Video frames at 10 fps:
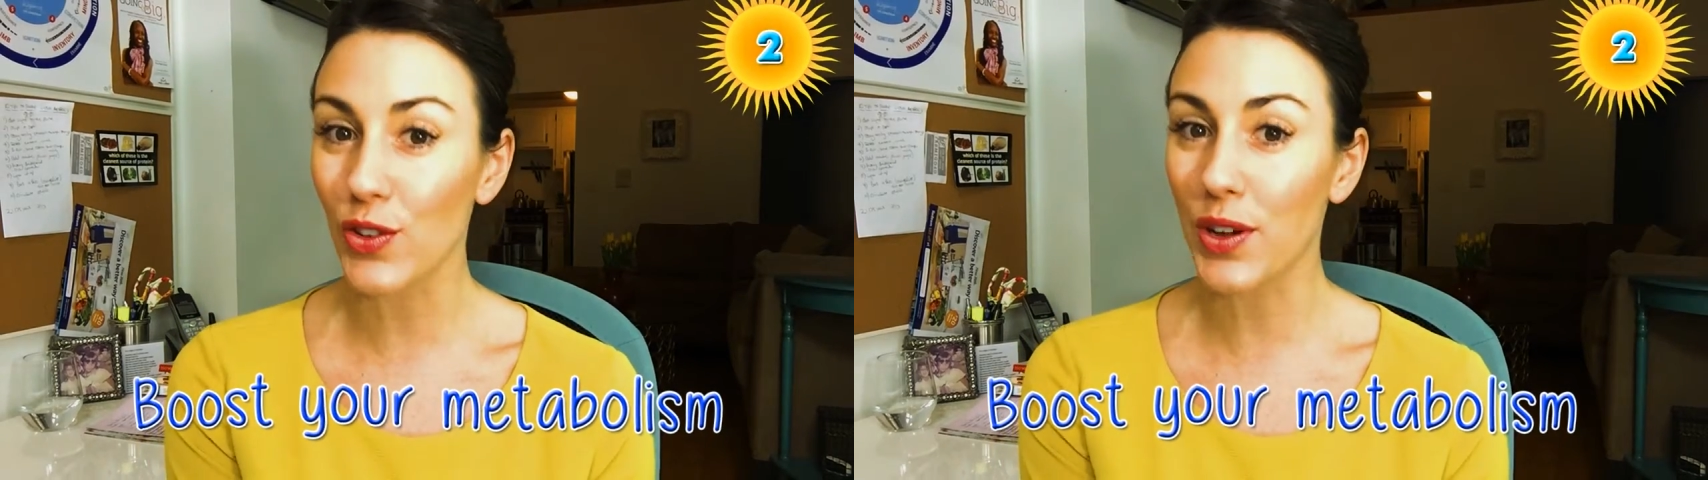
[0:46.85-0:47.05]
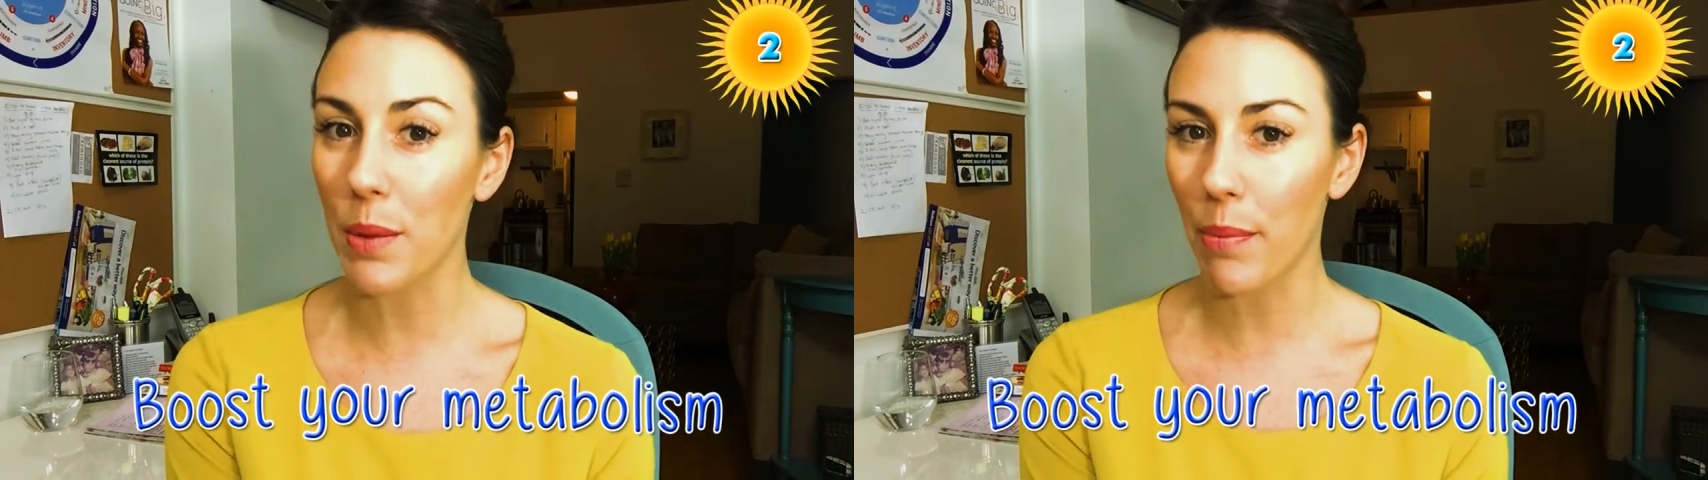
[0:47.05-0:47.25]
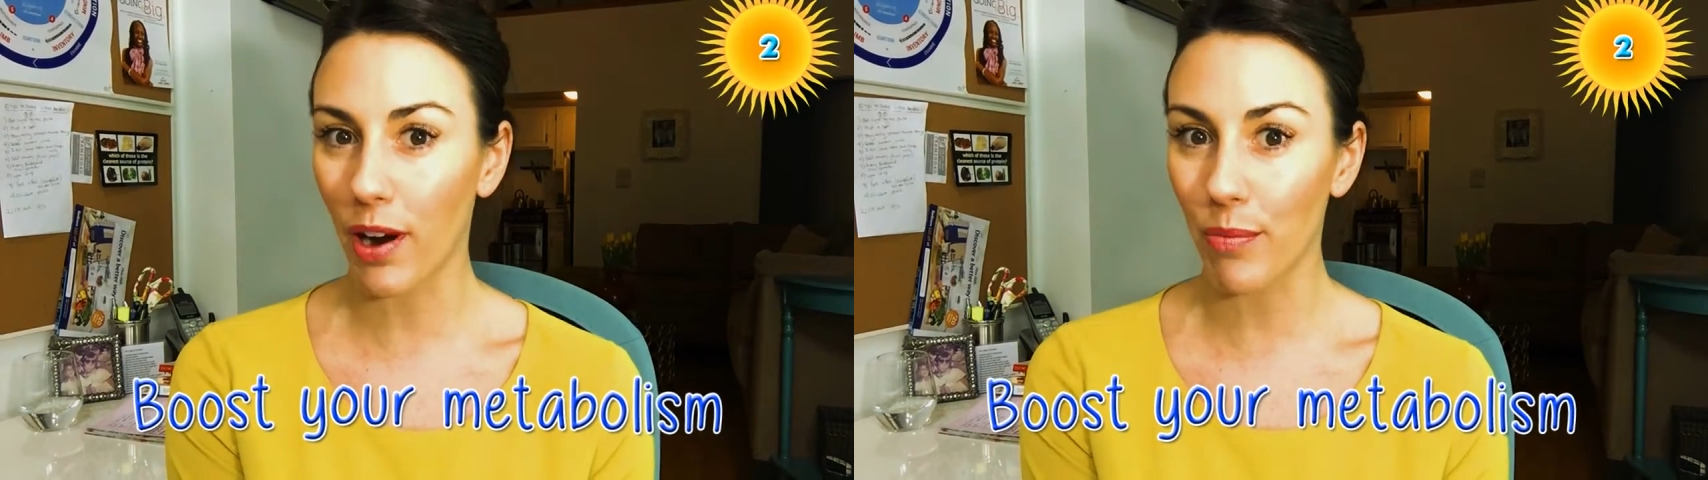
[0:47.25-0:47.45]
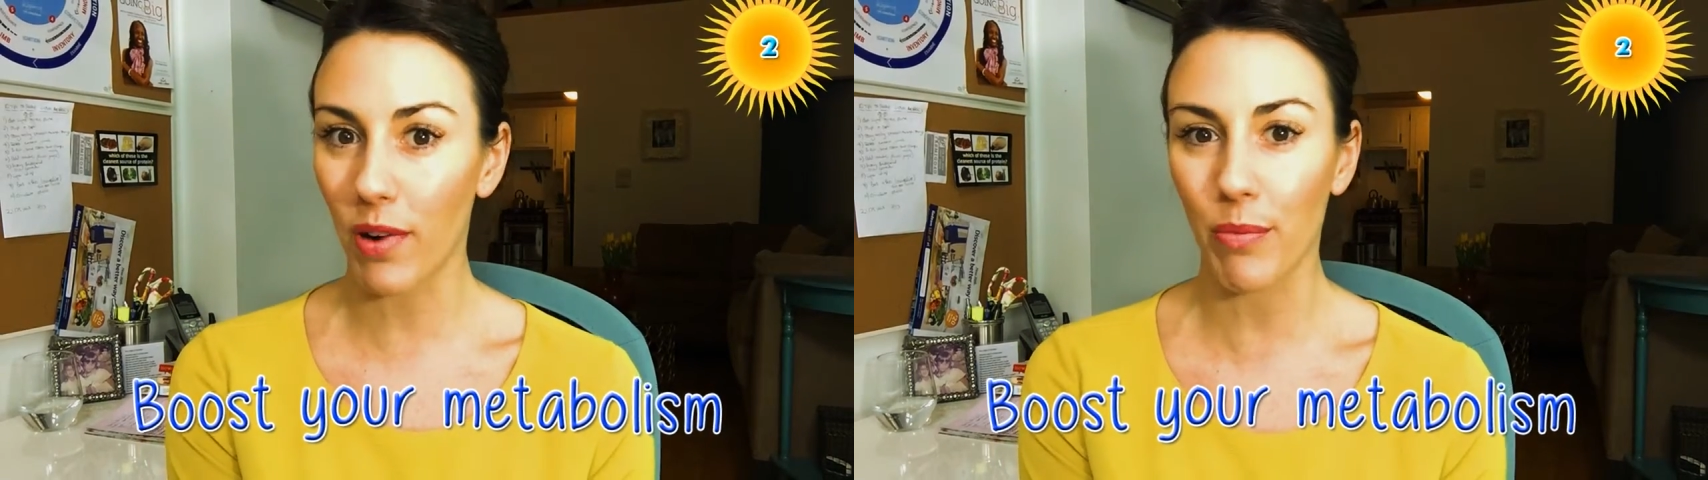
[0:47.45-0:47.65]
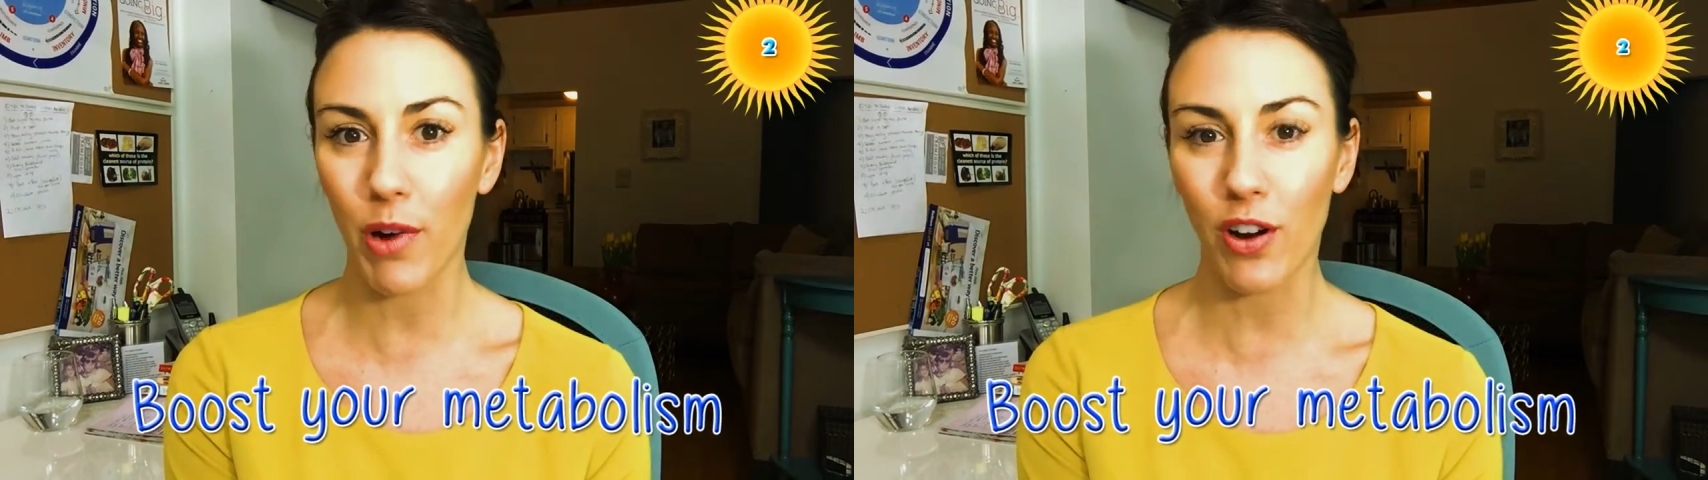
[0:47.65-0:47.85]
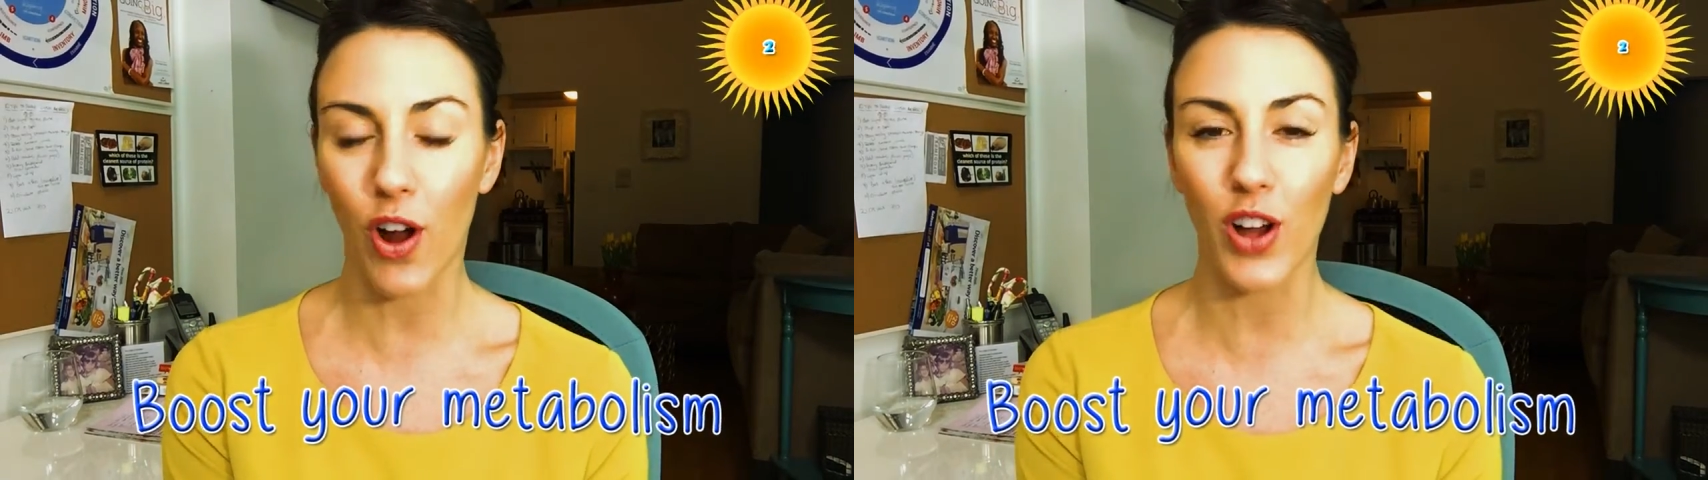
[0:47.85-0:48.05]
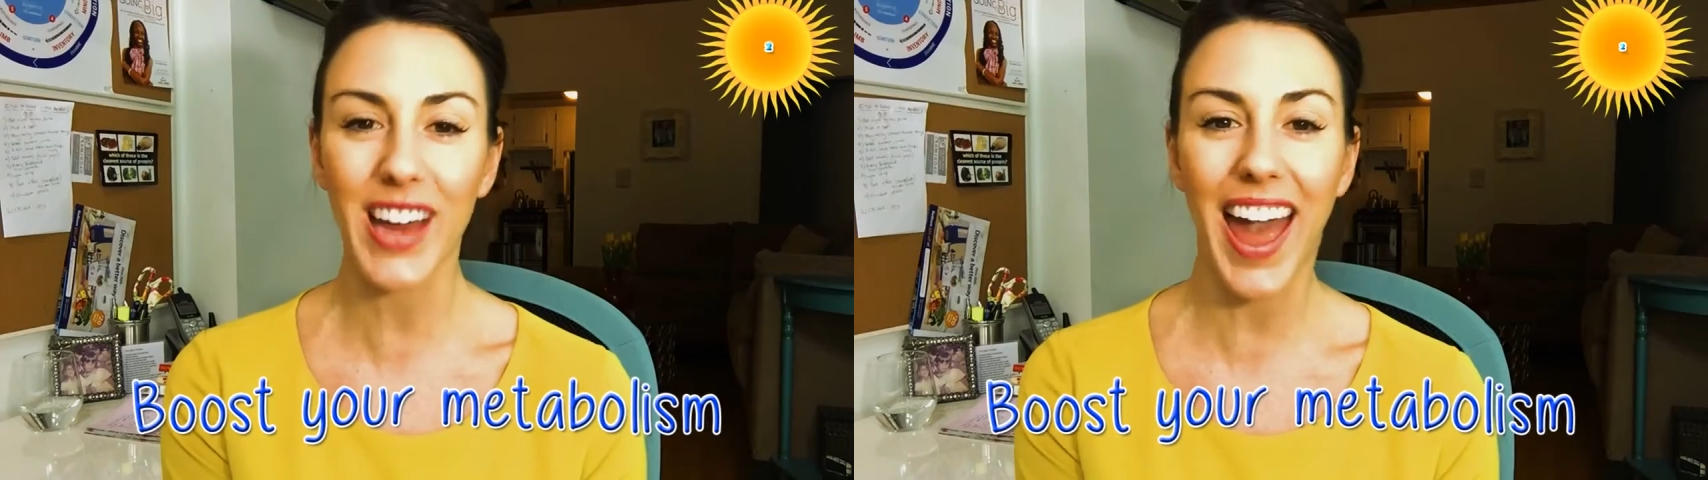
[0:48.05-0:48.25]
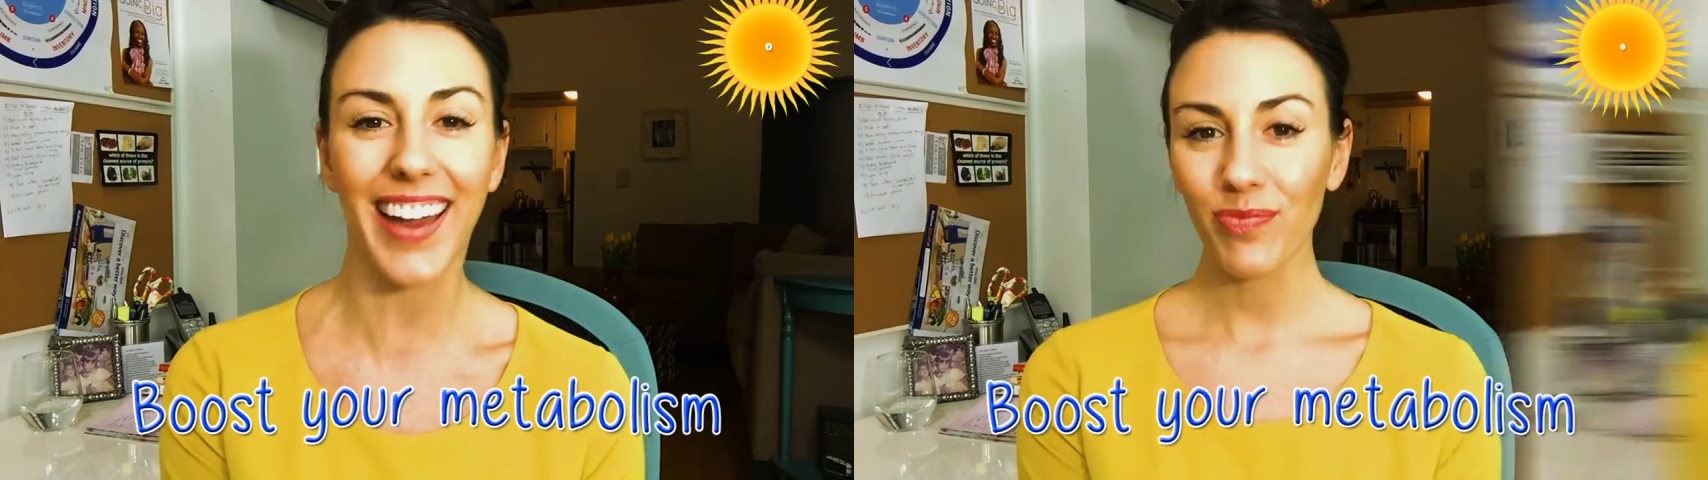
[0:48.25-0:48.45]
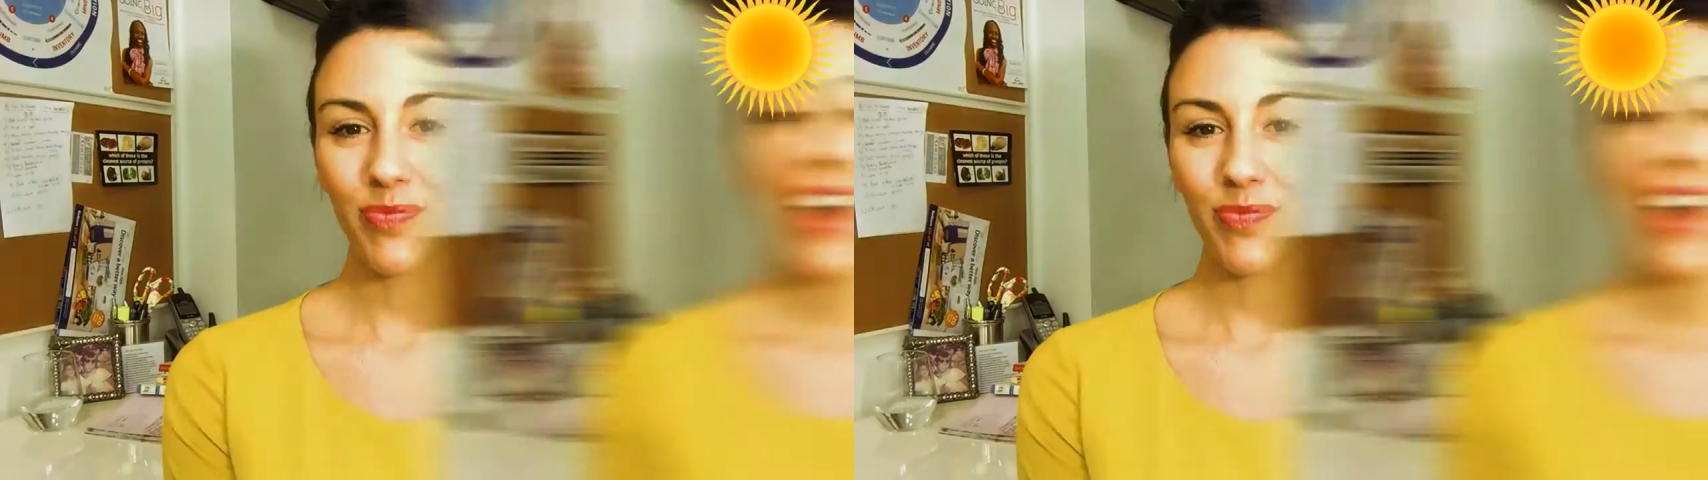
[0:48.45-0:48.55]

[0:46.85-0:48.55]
you can burn, burn, burn all day.